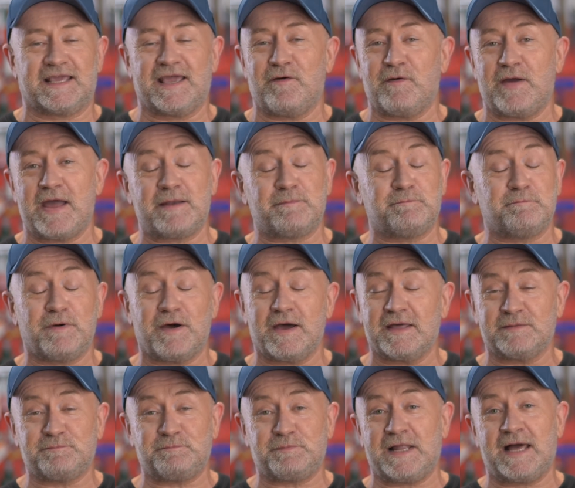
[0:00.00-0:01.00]
to go out and
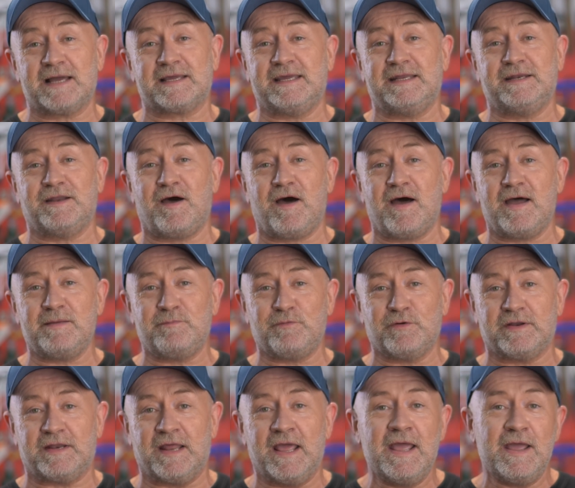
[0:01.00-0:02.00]
buy the plug-in
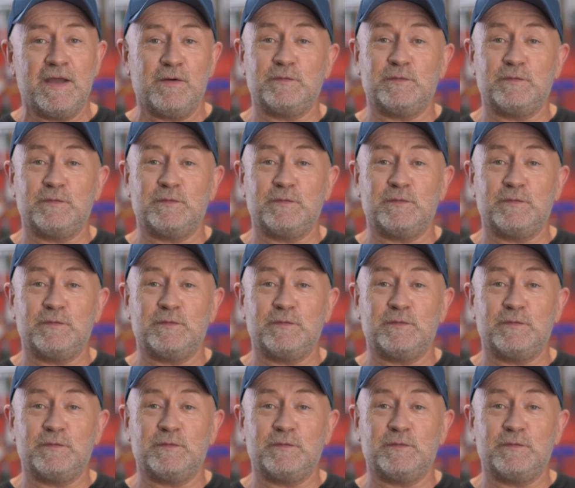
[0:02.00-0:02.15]
hybrid,